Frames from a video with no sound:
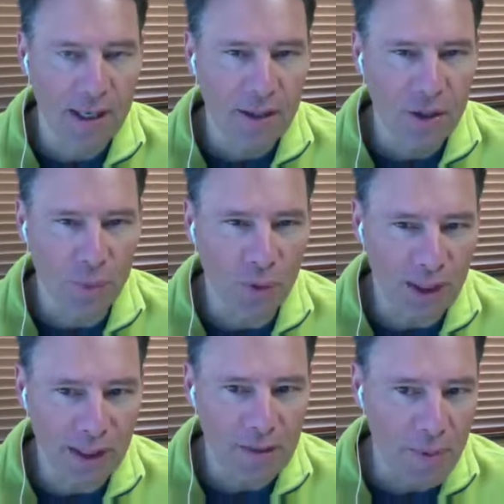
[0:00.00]
You really
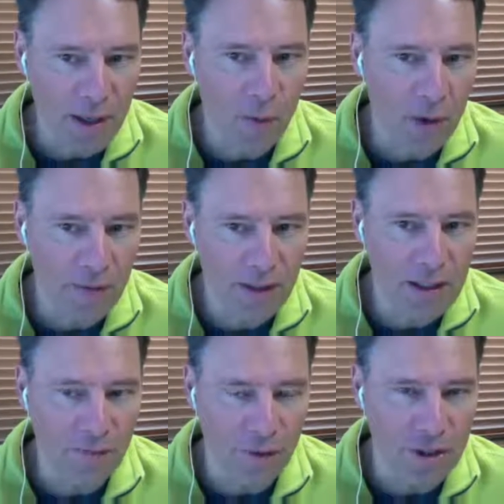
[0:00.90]
need to pick one of these
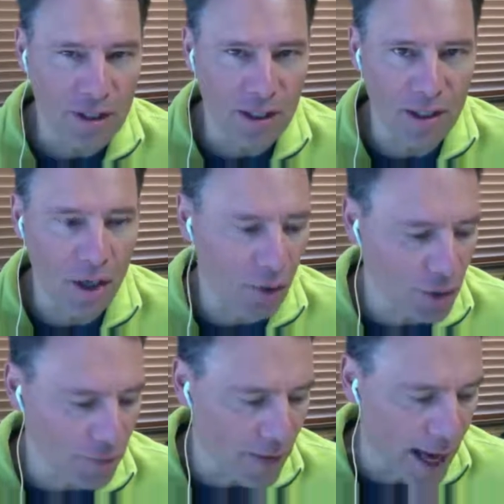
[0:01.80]
first and know
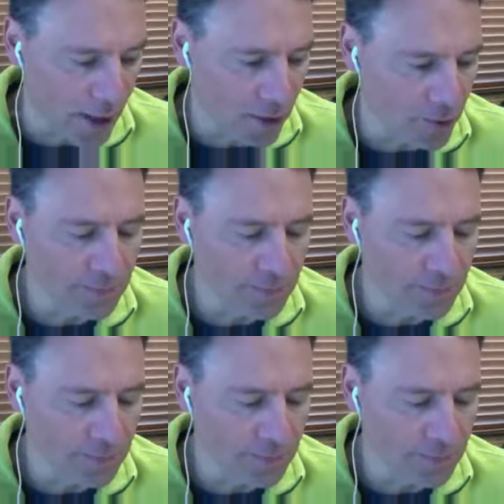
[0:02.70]
your value.